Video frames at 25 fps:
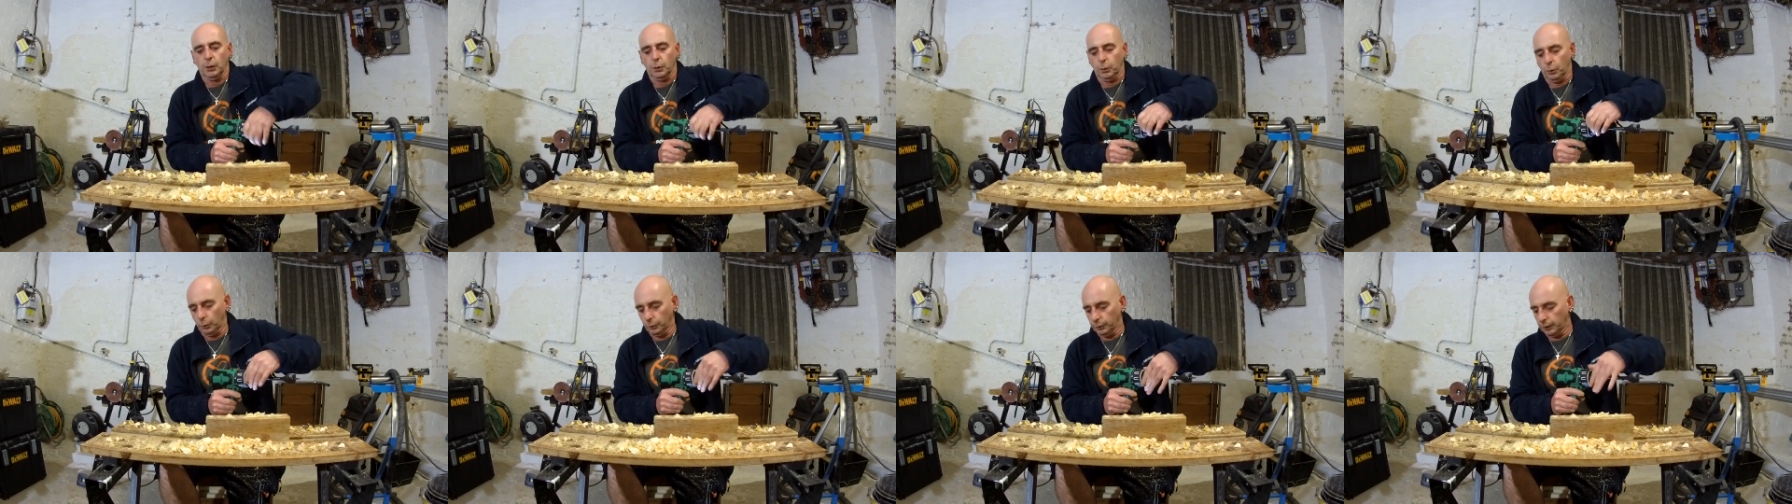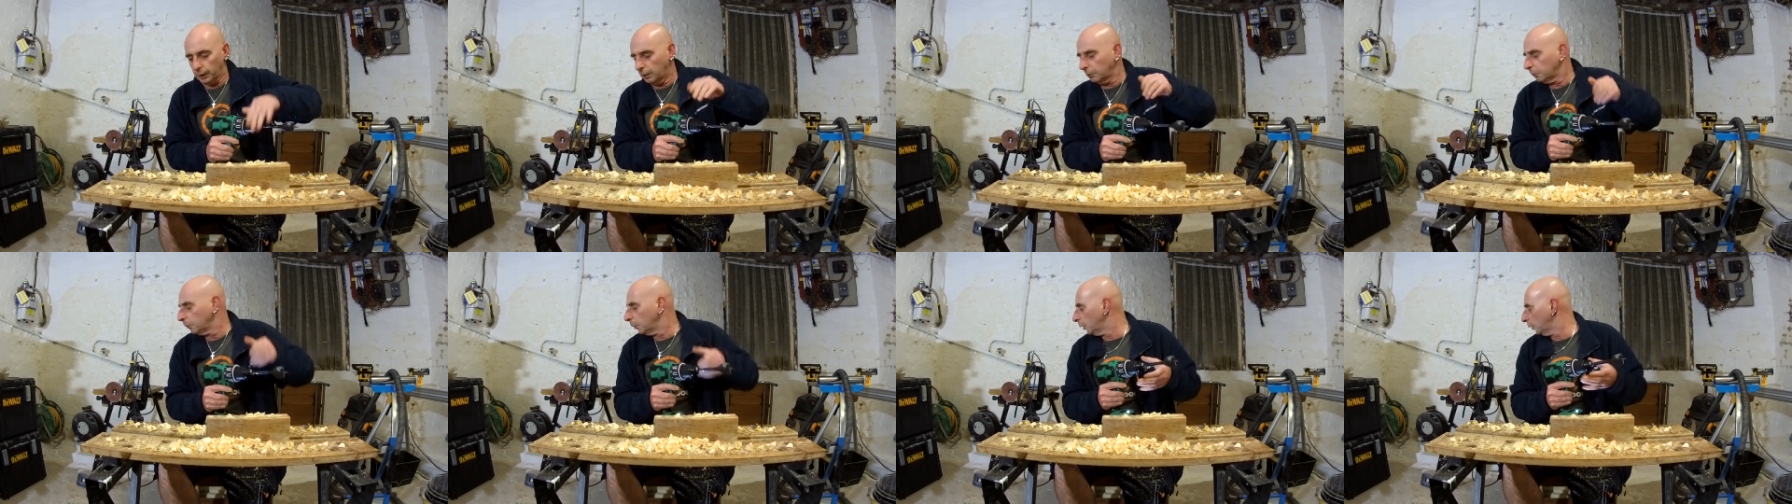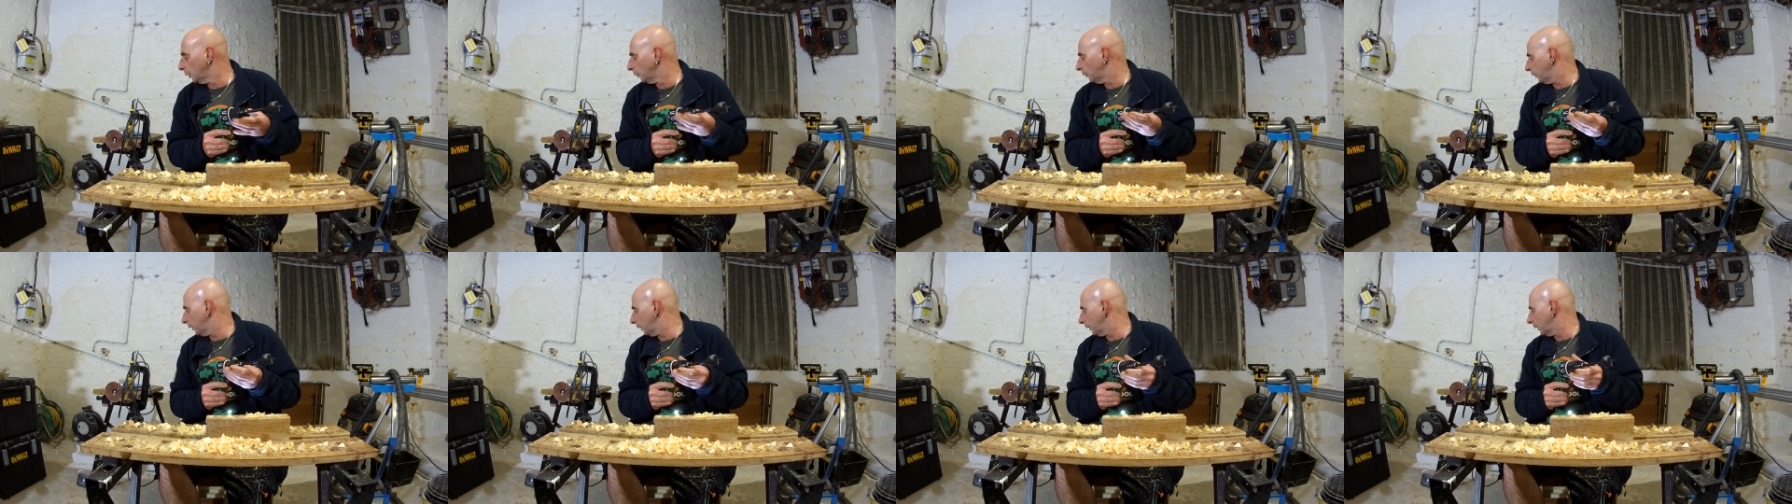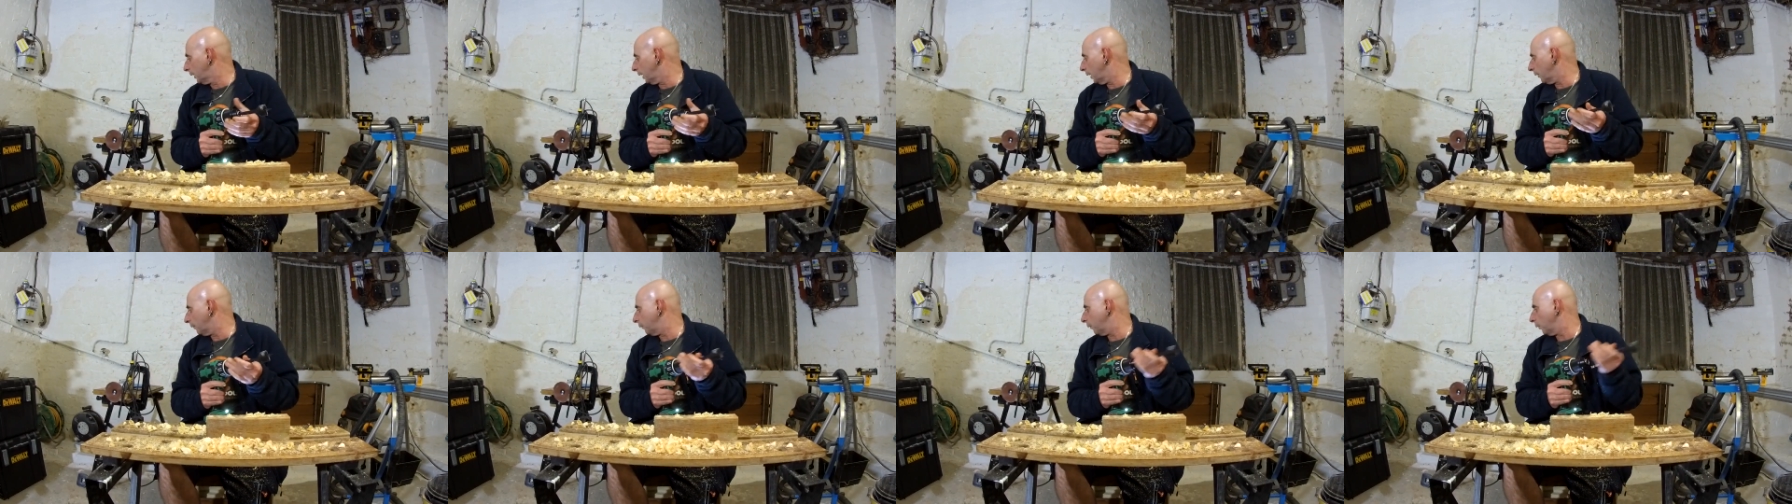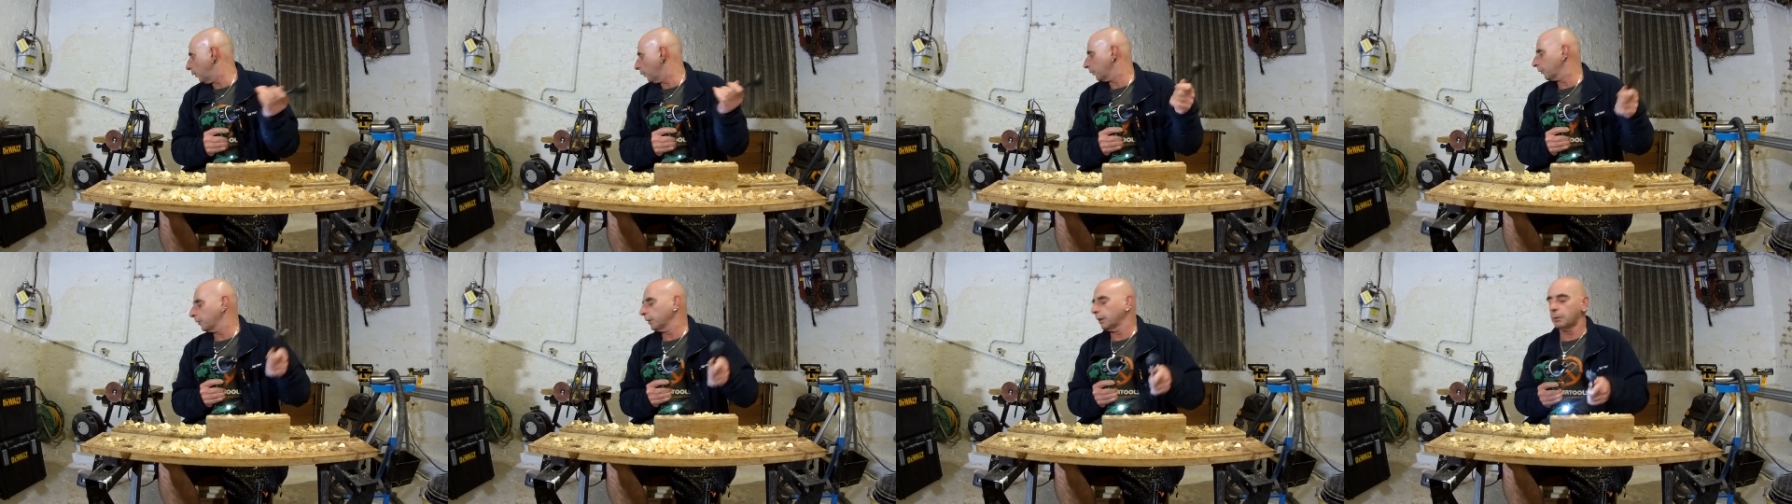We'll now move to a
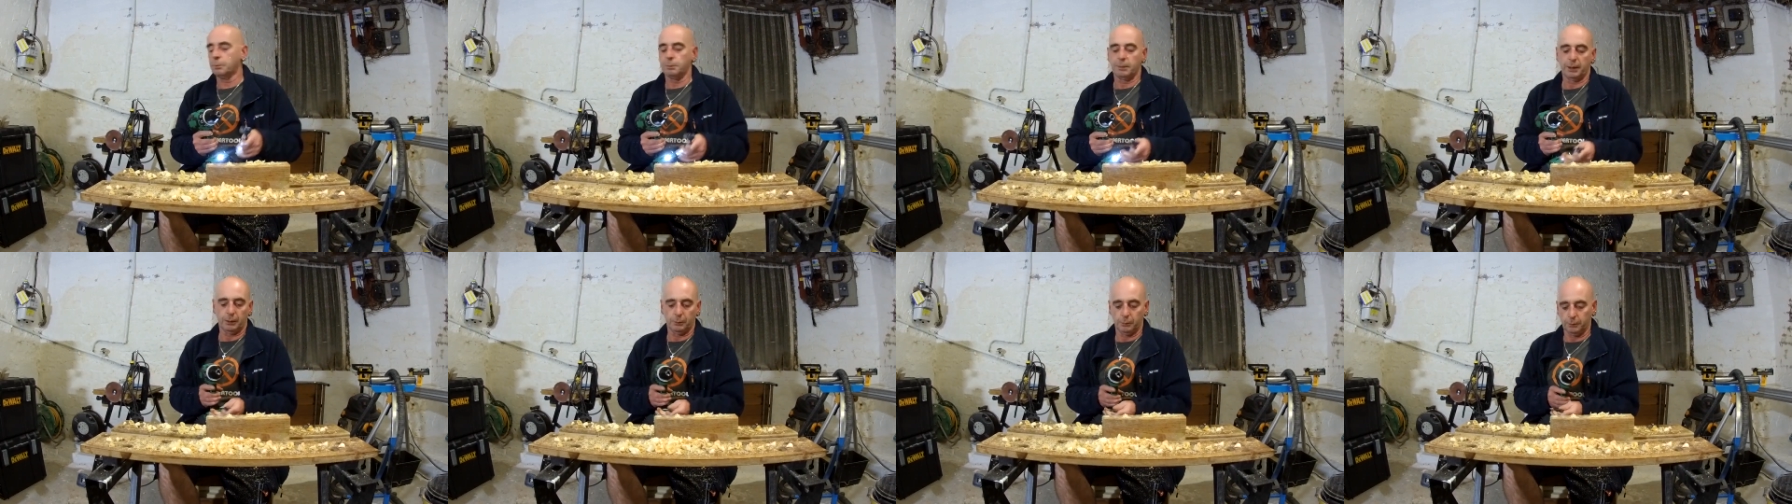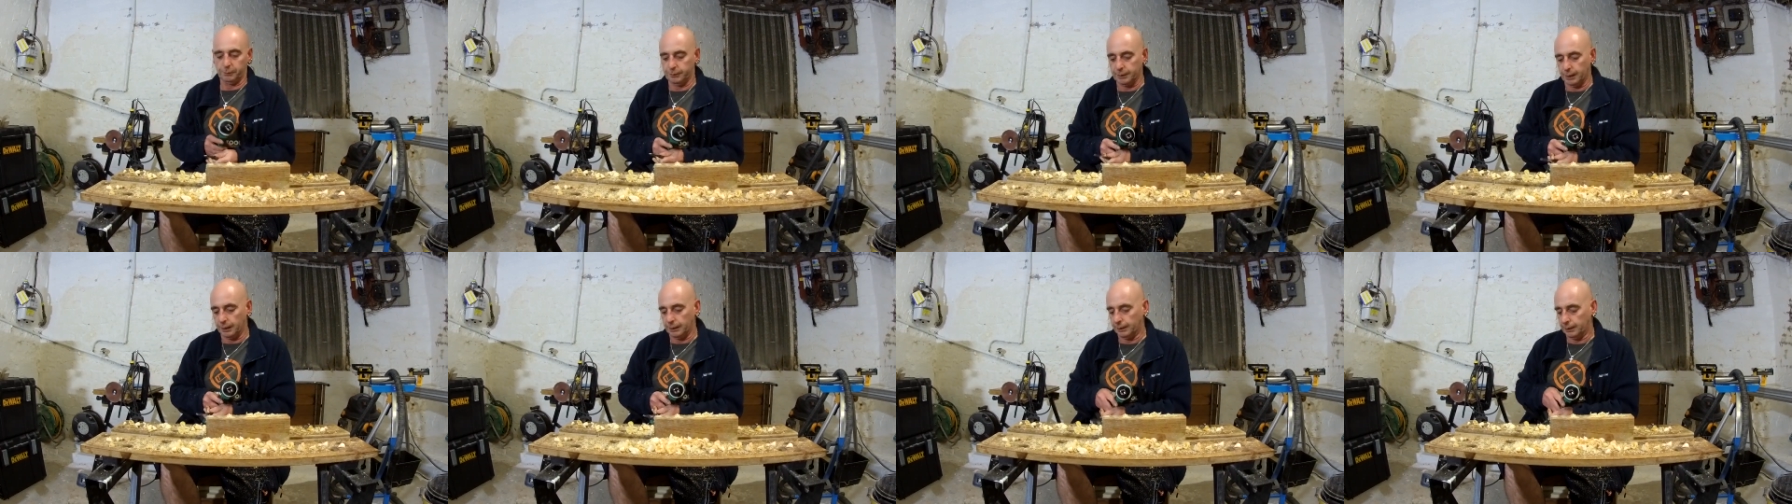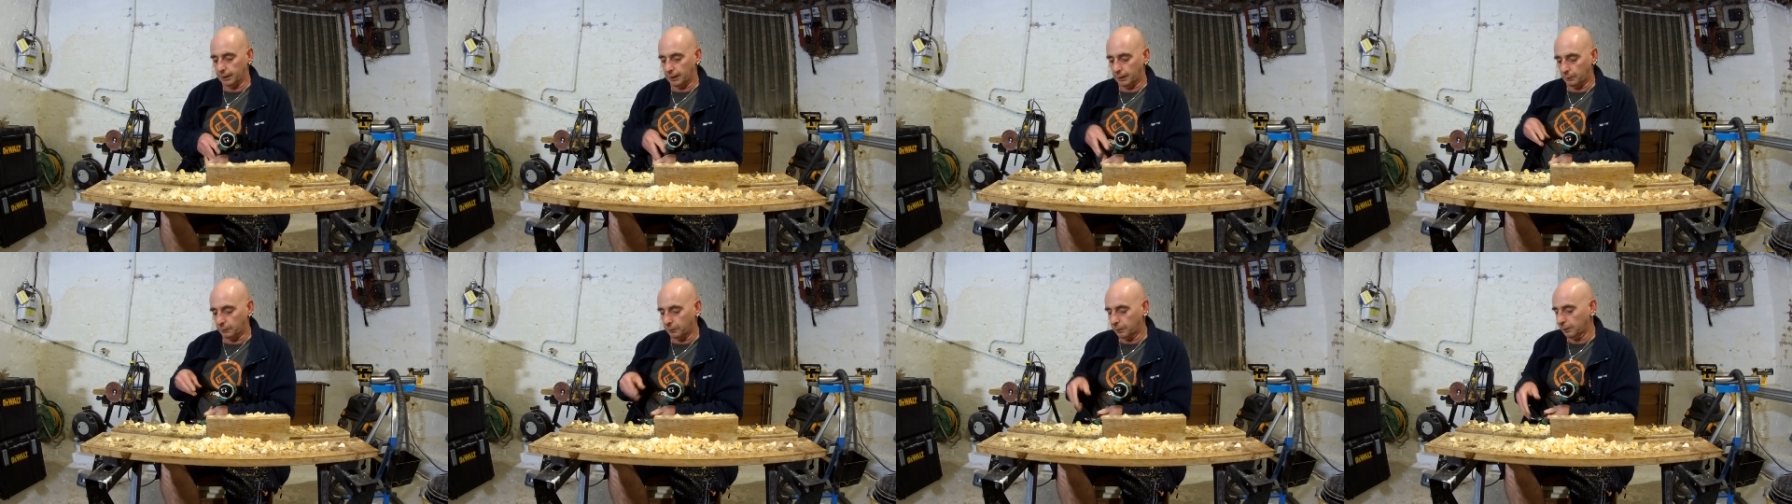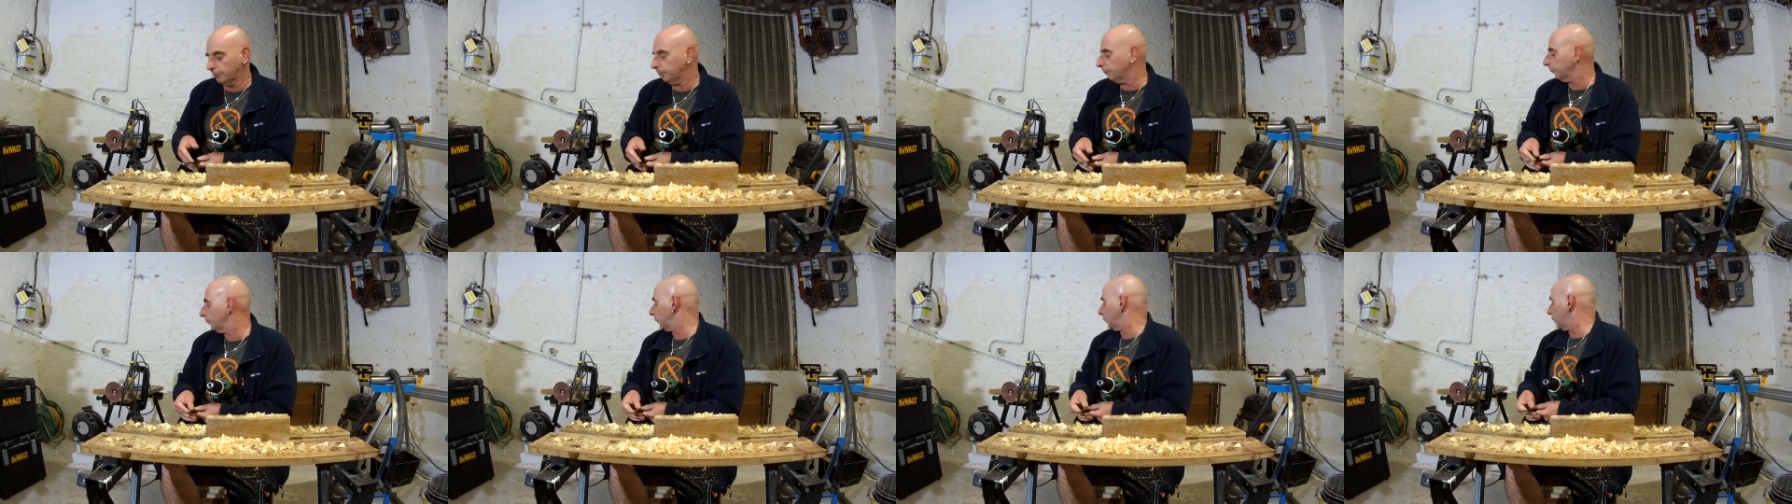fastener bit. We've done that one.